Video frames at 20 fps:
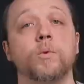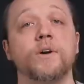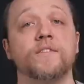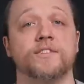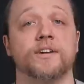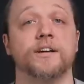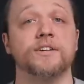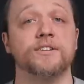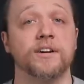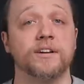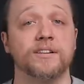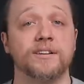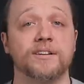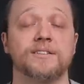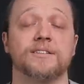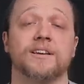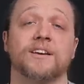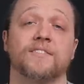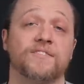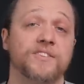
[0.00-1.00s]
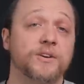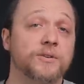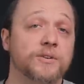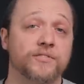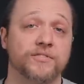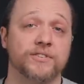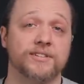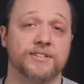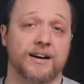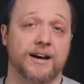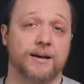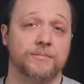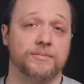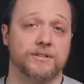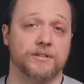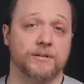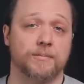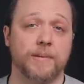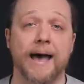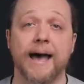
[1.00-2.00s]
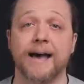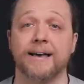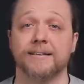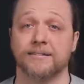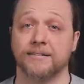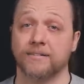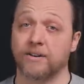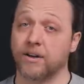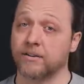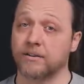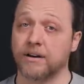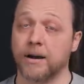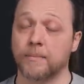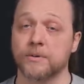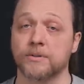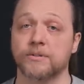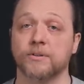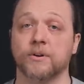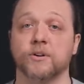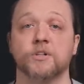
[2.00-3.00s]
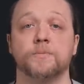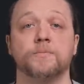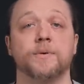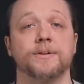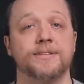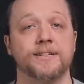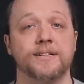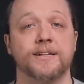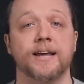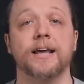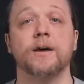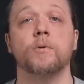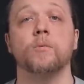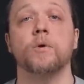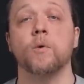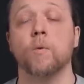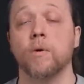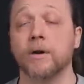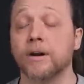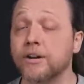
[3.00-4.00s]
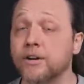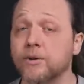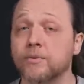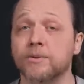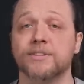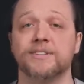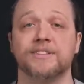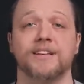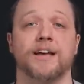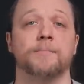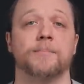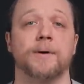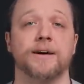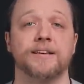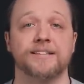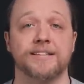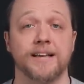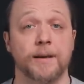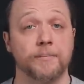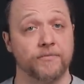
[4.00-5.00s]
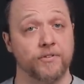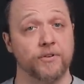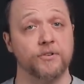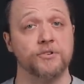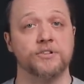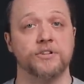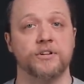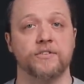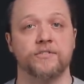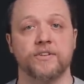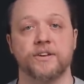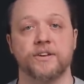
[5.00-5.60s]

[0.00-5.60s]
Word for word: We've touched on this a few different times in the past in other episodes, but today we want to do a step-by-step version of